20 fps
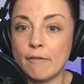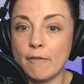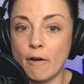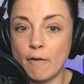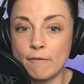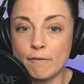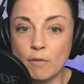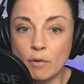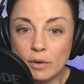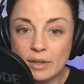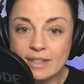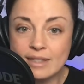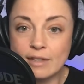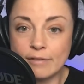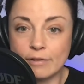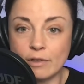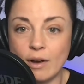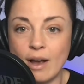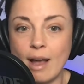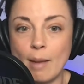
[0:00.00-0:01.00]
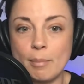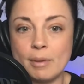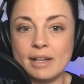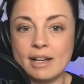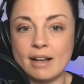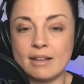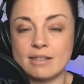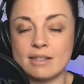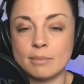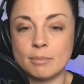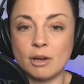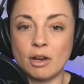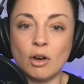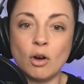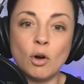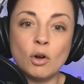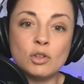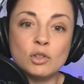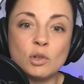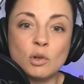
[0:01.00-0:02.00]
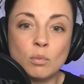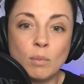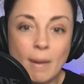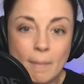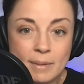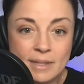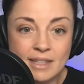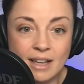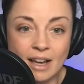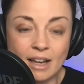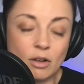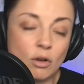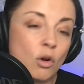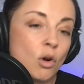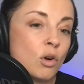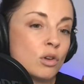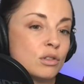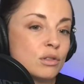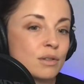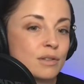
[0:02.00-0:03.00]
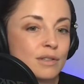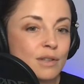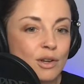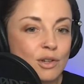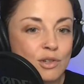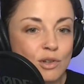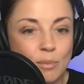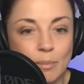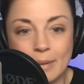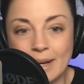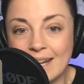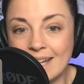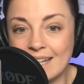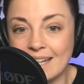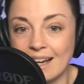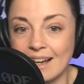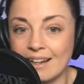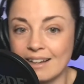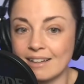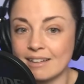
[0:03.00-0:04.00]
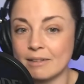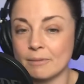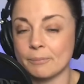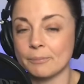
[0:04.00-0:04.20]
a voice of your happy customer on your website or on your social media.